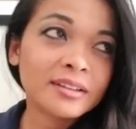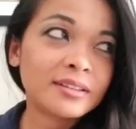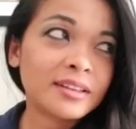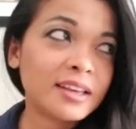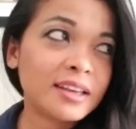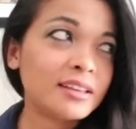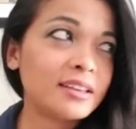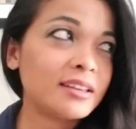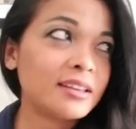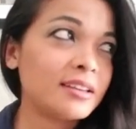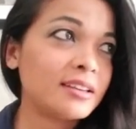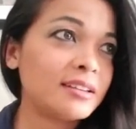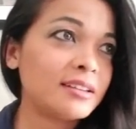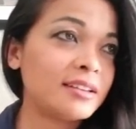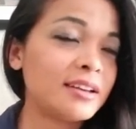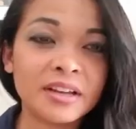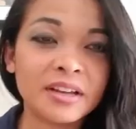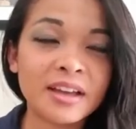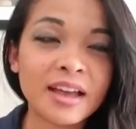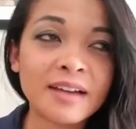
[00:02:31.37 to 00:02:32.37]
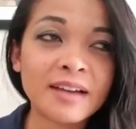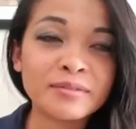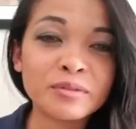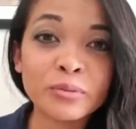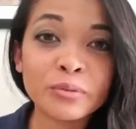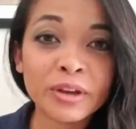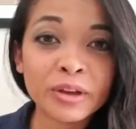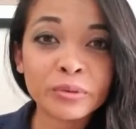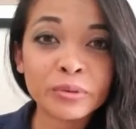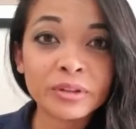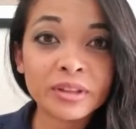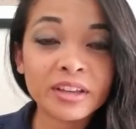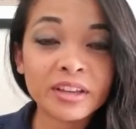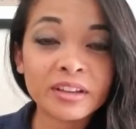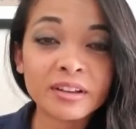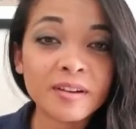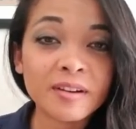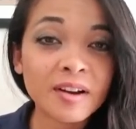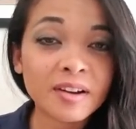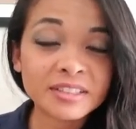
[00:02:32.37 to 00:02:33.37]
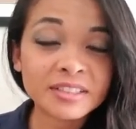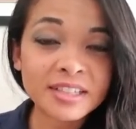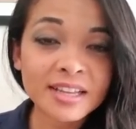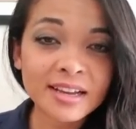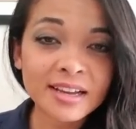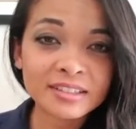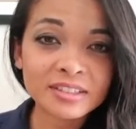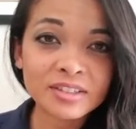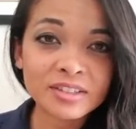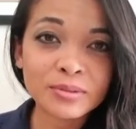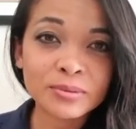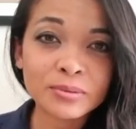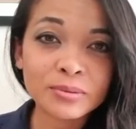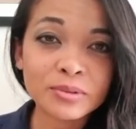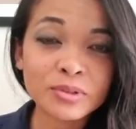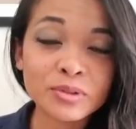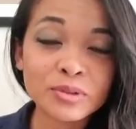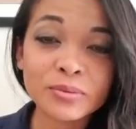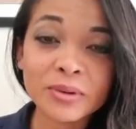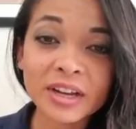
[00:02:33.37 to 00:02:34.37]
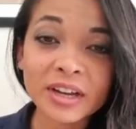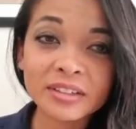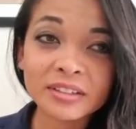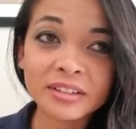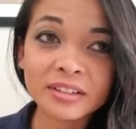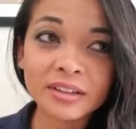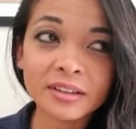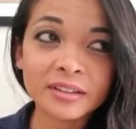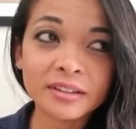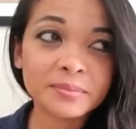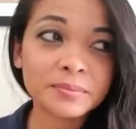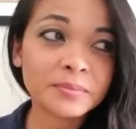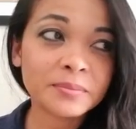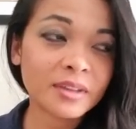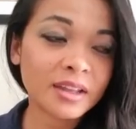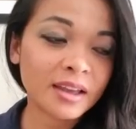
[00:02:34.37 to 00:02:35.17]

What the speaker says: They can have a way where they can contact you directly.